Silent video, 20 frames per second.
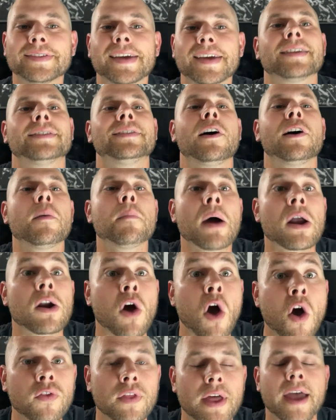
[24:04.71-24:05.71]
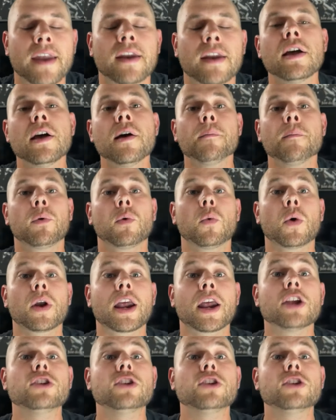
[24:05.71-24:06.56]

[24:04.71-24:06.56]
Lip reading: I can tell you about all that, but what I